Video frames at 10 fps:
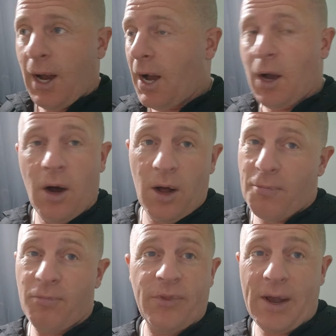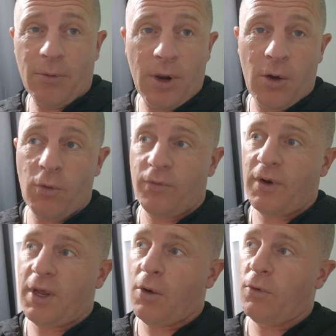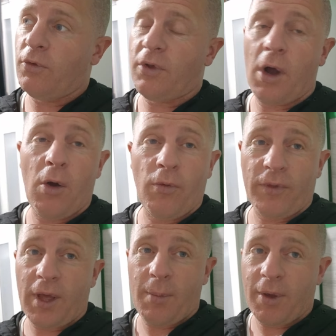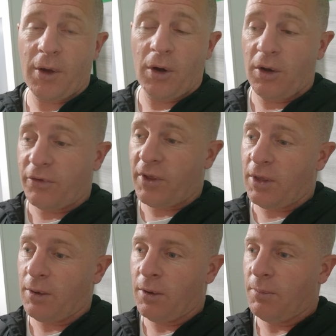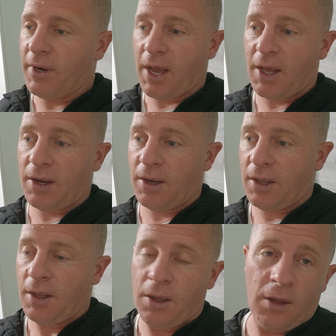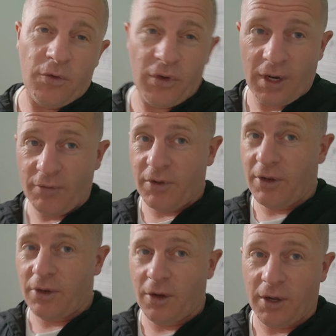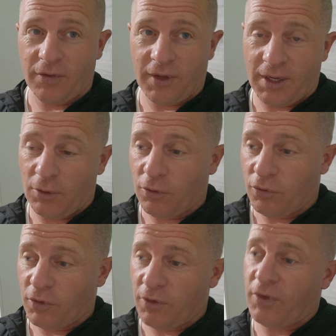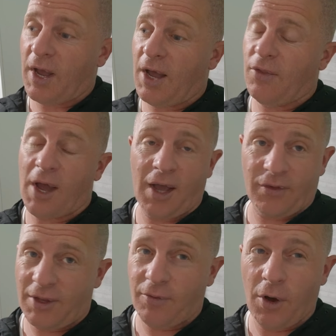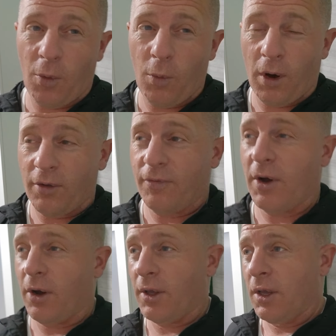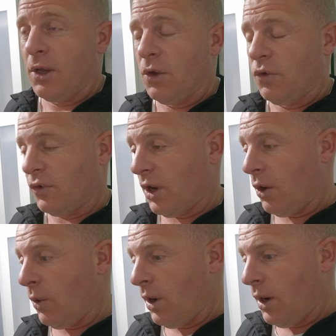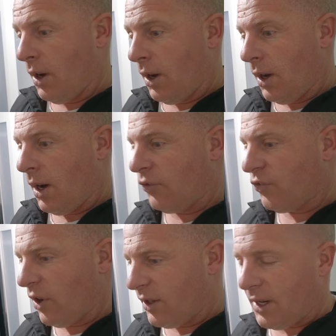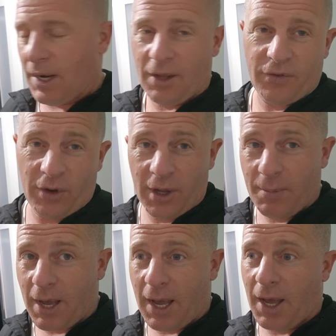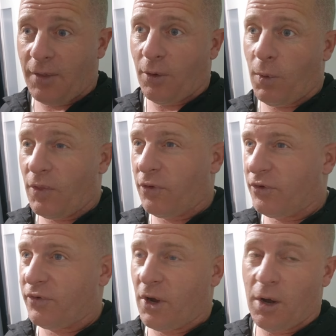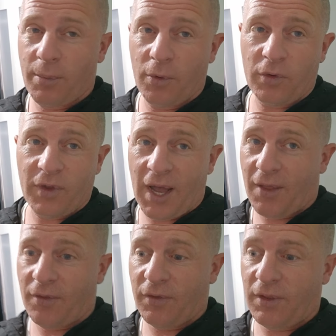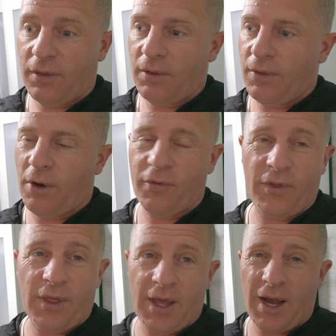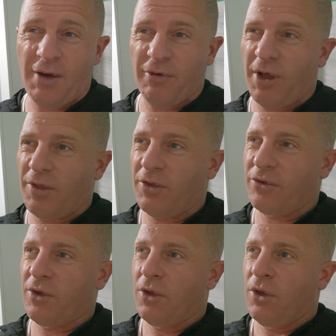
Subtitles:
I can't download videos over there because my nan, she lives in the 1900s and hasn't even got Wi-Fi. So I tried it last time and I went to Starbucks, and obviously they have like this